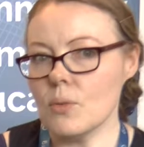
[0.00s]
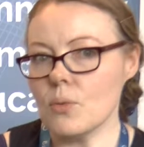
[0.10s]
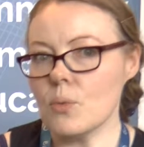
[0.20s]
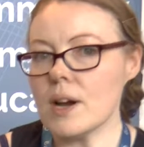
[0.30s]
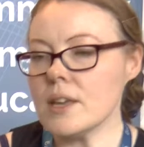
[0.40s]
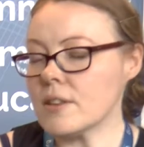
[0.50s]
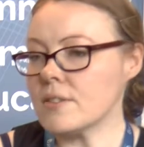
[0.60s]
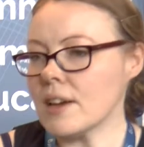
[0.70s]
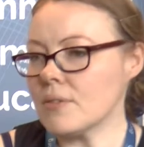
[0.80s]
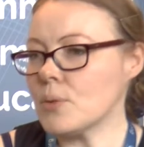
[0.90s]
wider
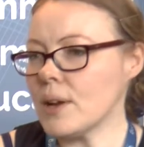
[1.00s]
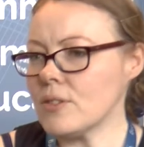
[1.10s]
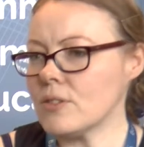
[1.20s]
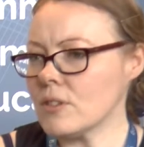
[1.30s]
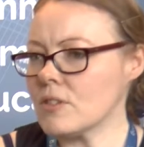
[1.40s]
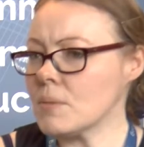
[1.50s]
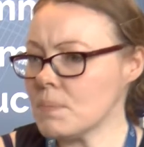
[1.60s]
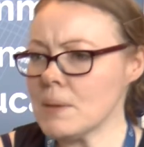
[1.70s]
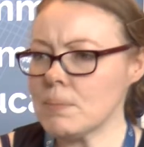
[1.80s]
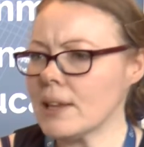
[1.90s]
set of questions
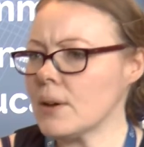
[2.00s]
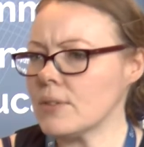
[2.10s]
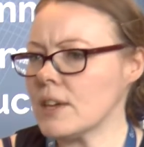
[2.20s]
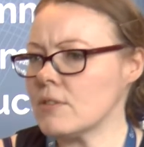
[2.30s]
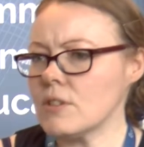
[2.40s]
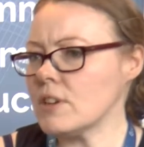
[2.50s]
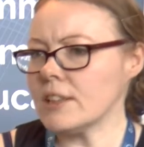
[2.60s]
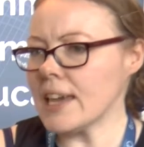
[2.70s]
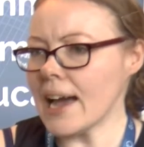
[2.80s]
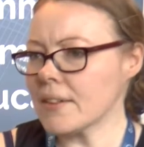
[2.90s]
that people out there are
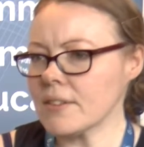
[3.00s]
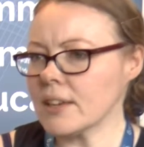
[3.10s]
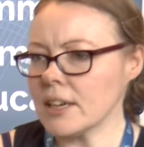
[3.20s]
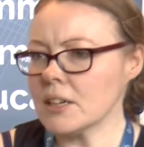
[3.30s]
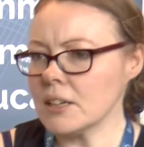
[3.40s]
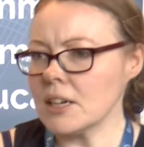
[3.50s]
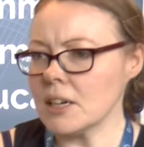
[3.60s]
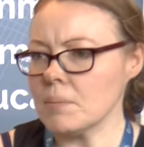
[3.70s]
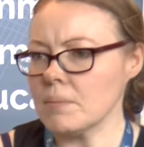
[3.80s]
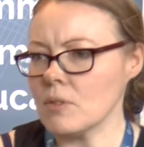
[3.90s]
really asking.
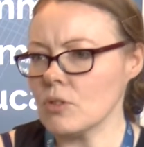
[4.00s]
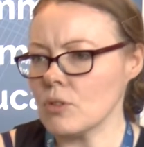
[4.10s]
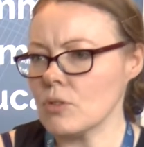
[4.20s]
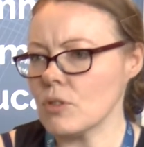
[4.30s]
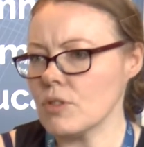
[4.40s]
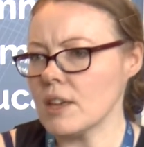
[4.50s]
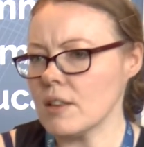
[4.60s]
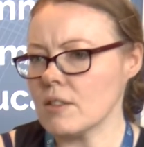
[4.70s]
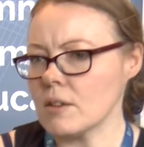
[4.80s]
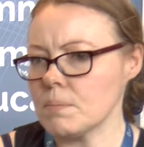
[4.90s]
So
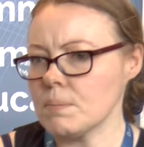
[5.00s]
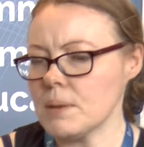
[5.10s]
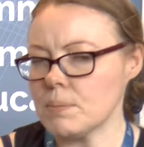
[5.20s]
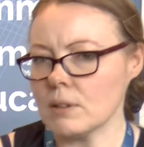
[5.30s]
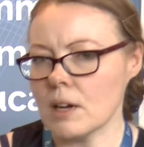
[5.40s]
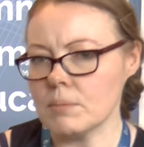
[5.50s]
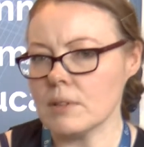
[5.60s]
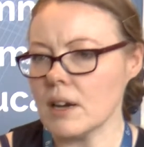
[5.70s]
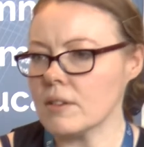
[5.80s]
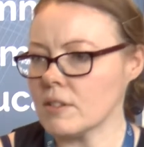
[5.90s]
things that people come
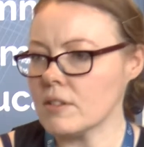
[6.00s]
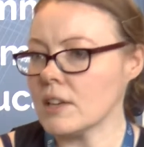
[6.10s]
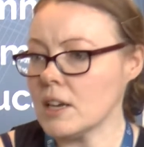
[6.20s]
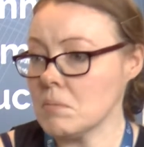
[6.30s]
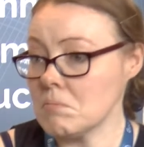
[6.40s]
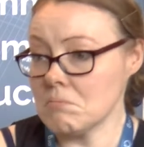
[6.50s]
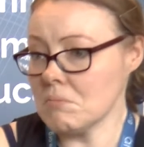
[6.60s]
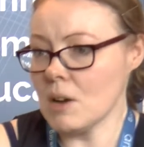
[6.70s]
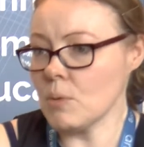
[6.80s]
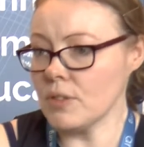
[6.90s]
to us and say,
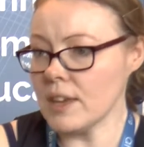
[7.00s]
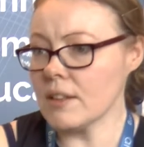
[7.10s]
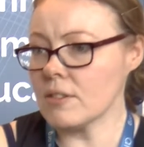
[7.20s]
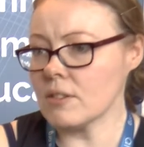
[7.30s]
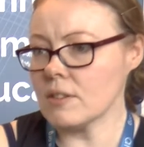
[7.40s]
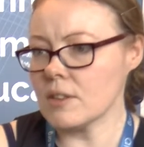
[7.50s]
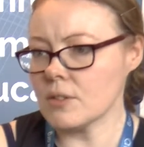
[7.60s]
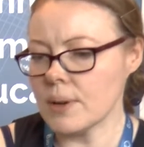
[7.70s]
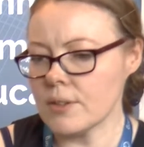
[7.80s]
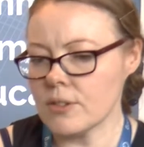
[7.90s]
I want the answer to
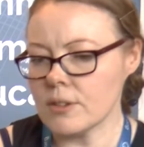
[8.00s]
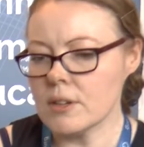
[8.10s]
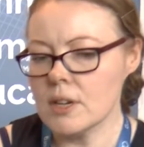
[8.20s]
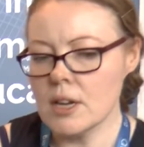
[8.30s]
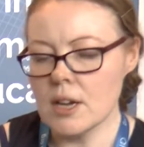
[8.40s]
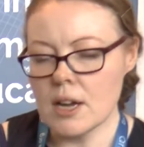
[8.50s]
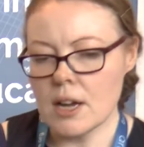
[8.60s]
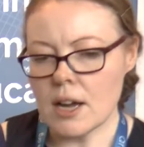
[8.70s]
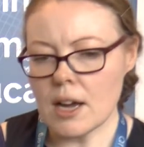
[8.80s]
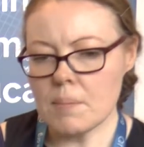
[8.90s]
this question.
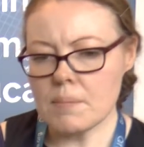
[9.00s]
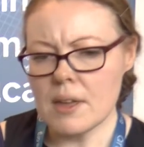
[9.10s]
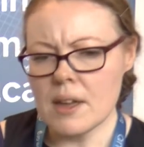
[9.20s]
And